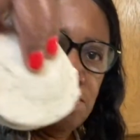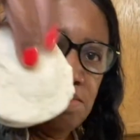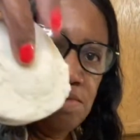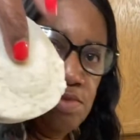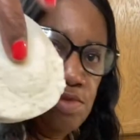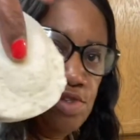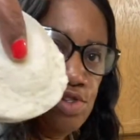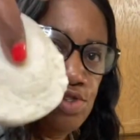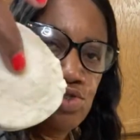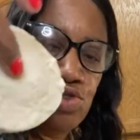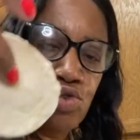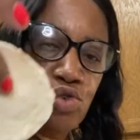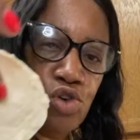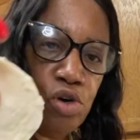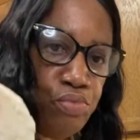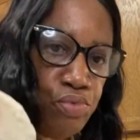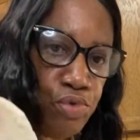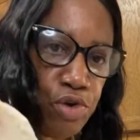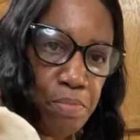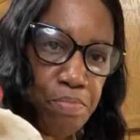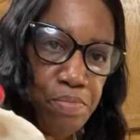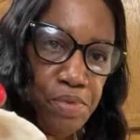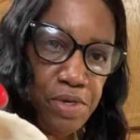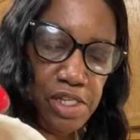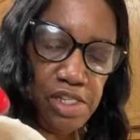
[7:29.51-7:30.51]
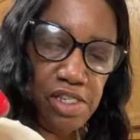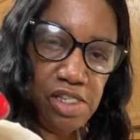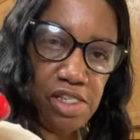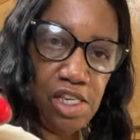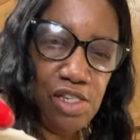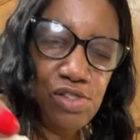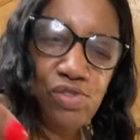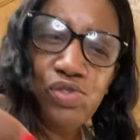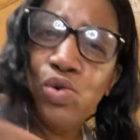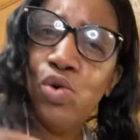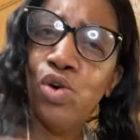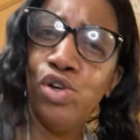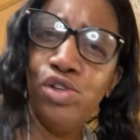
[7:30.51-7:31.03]
store-bought
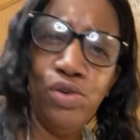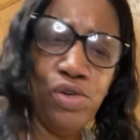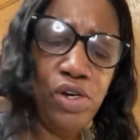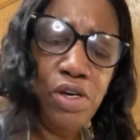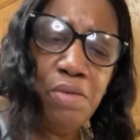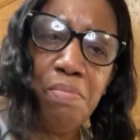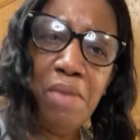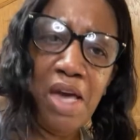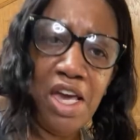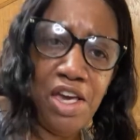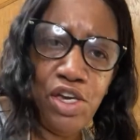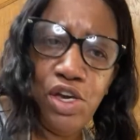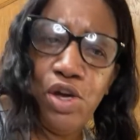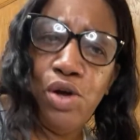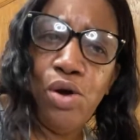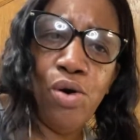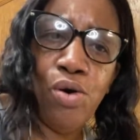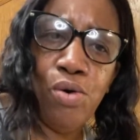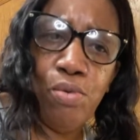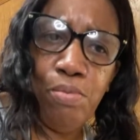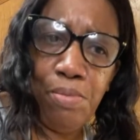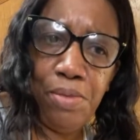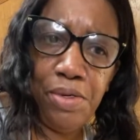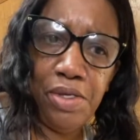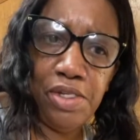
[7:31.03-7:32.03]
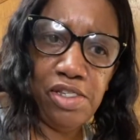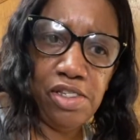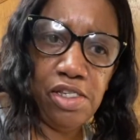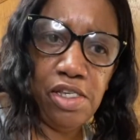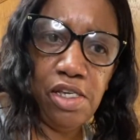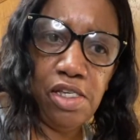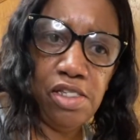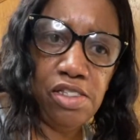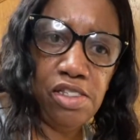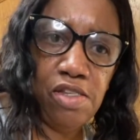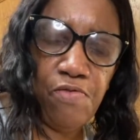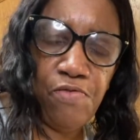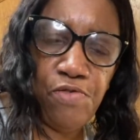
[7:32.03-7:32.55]
biscuits, or you can make your own
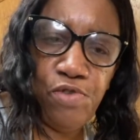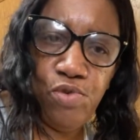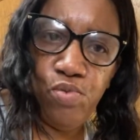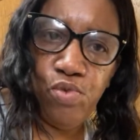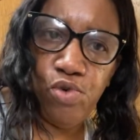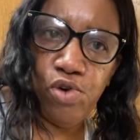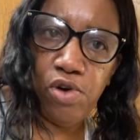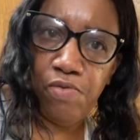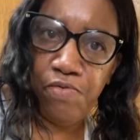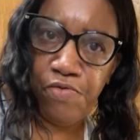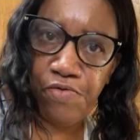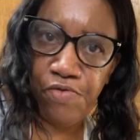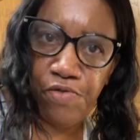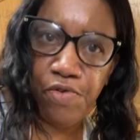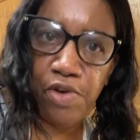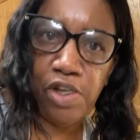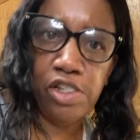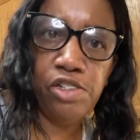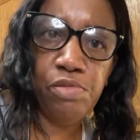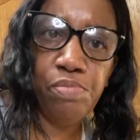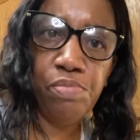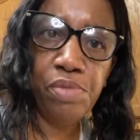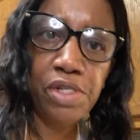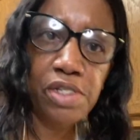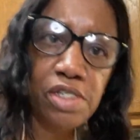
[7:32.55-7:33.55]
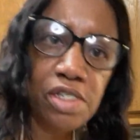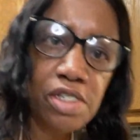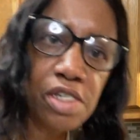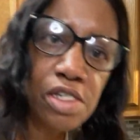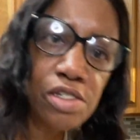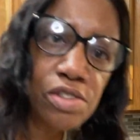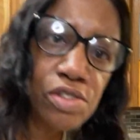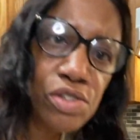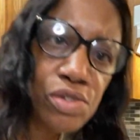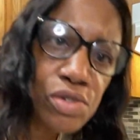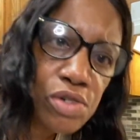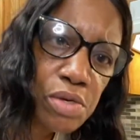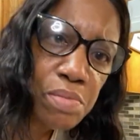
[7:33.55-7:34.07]
biscuits. If you want fresh
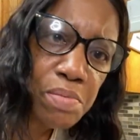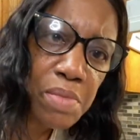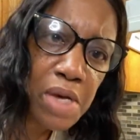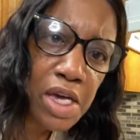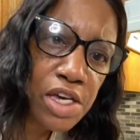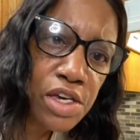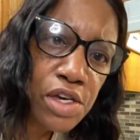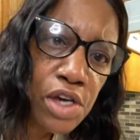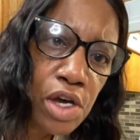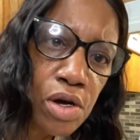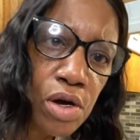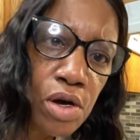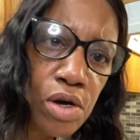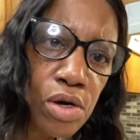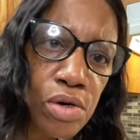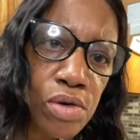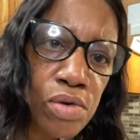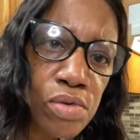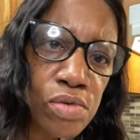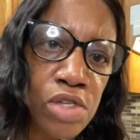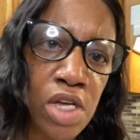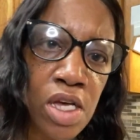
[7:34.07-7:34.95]
biscuits, you can make your own.